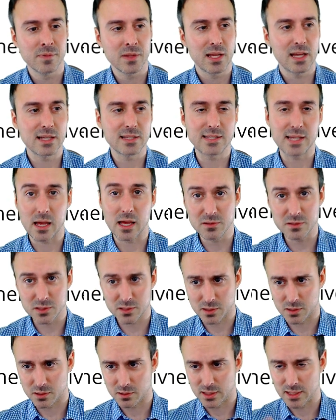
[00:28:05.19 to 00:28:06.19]
It sounds
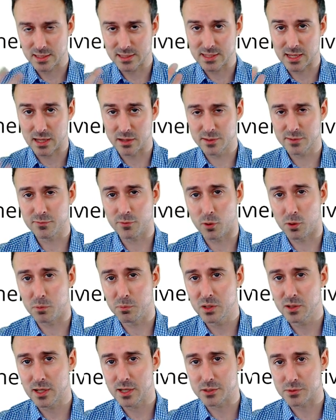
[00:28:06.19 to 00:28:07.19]
it sounds
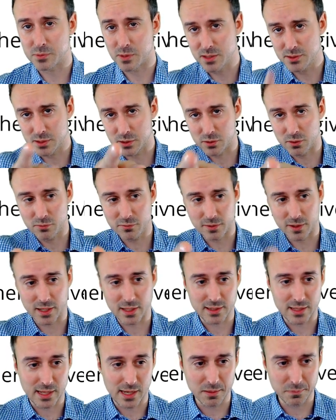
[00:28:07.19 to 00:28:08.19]
formal as well, so don't forget
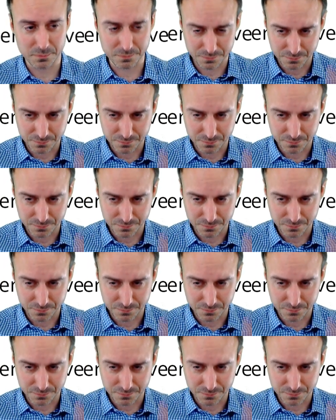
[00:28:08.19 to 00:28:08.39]
that.